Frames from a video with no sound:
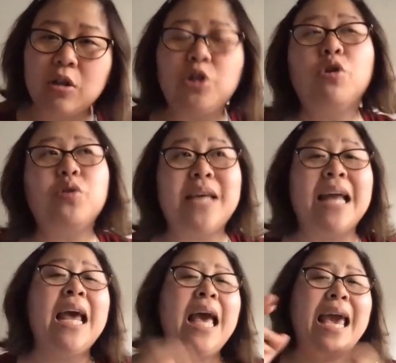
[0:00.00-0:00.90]
You also get
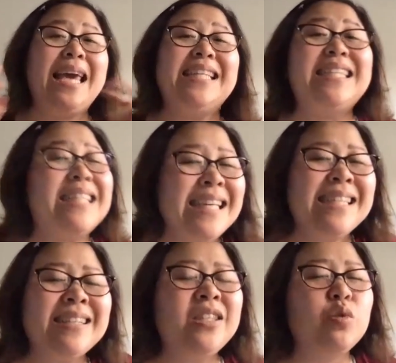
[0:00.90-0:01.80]
a
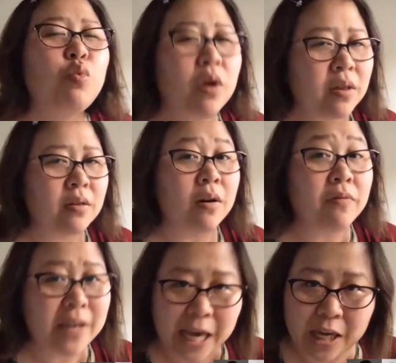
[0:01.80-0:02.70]
season's worth of
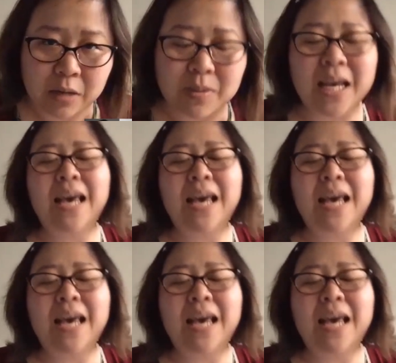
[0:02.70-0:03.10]
games.